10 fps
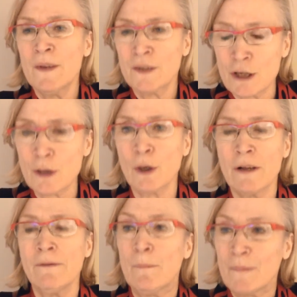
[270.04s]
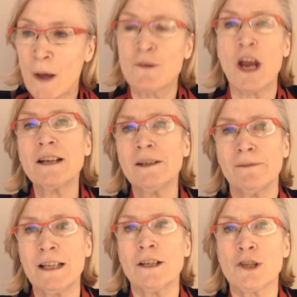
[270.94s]
to sort of
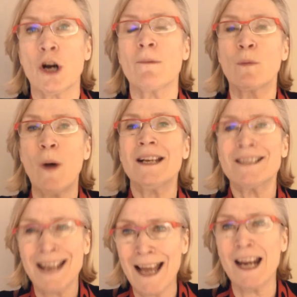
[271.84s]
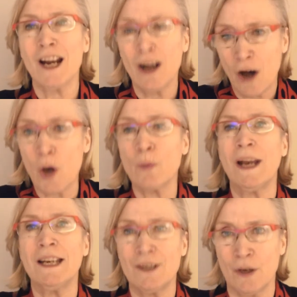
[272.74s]
objectively determine what is Canada
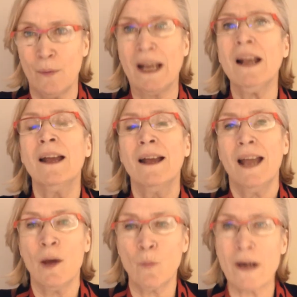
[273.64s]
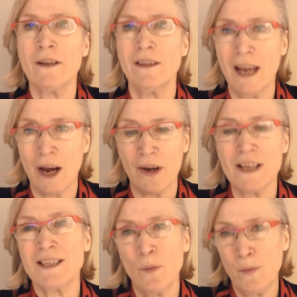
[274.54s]
already doing and what are the
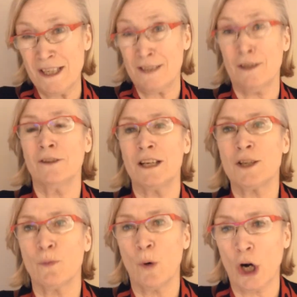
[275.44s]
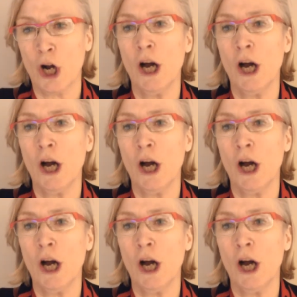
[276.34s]
areas that we still need to work